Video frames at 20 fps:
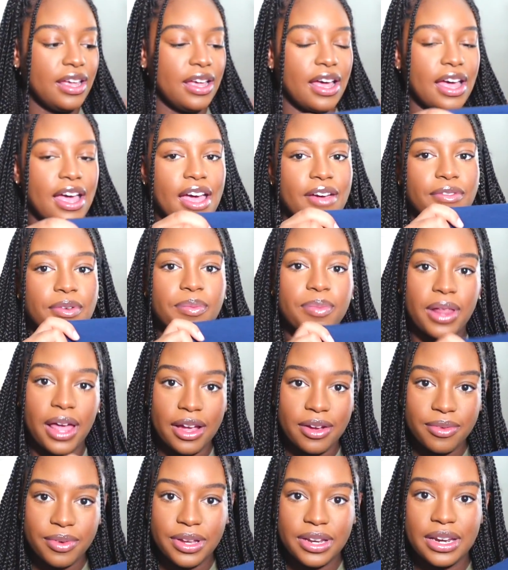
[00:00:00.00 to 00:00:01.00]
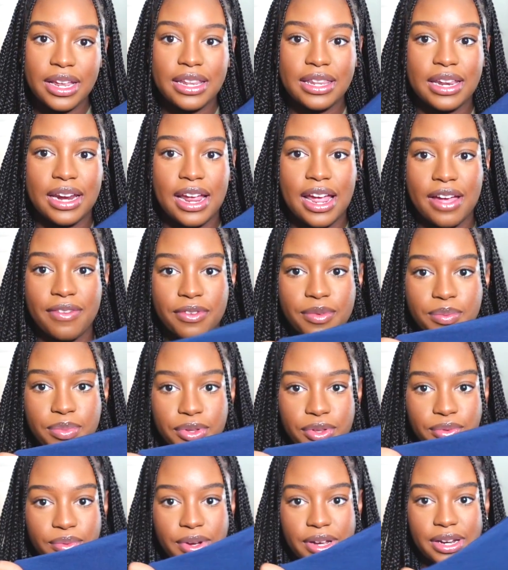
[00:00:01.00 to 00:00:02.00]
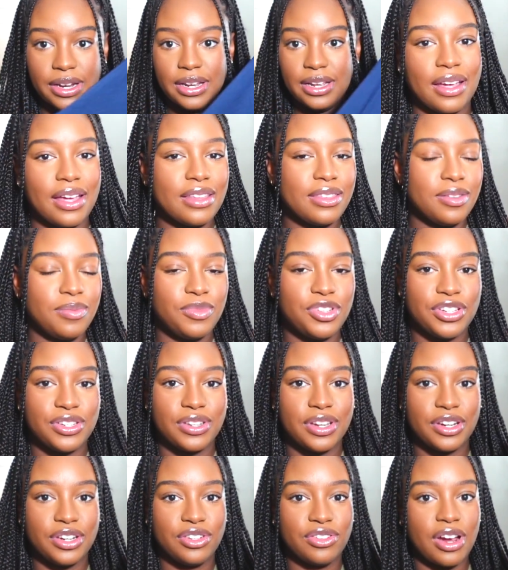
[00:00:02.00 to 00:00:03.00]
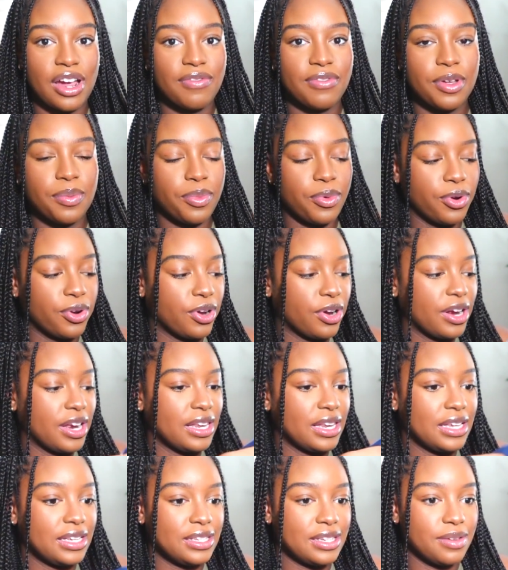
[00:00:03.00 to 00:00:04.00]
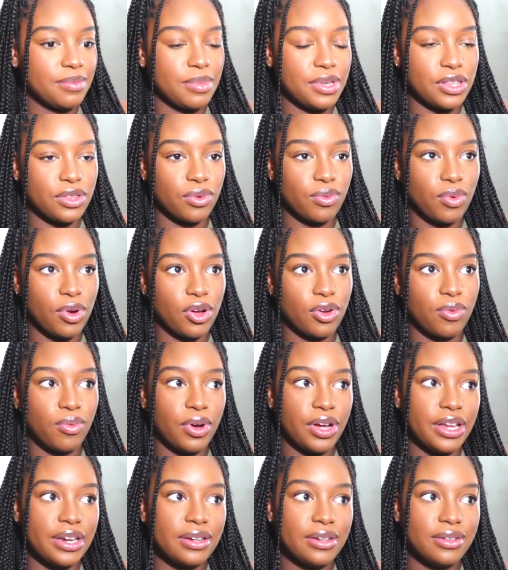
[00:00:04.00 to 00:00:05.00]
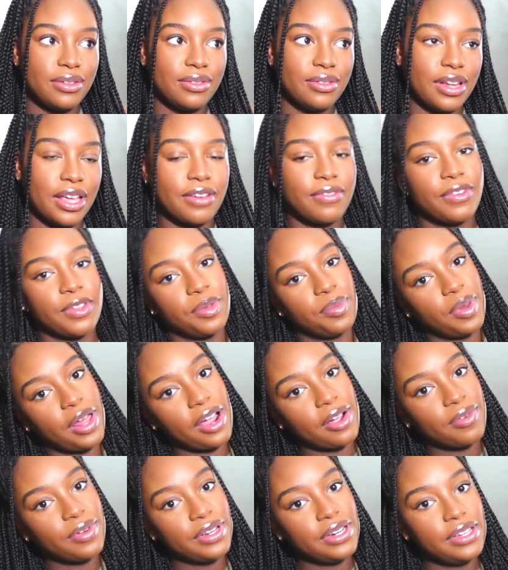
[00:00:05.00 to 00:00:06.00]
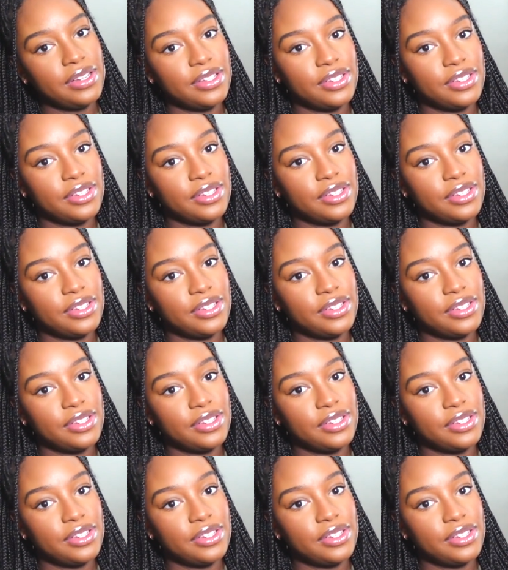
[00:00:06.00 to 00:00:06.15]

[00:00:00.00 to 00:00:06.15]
I have a black one and then I have a blue one. I got them just on a drive up order and they sent me the wrong one, like for the black one.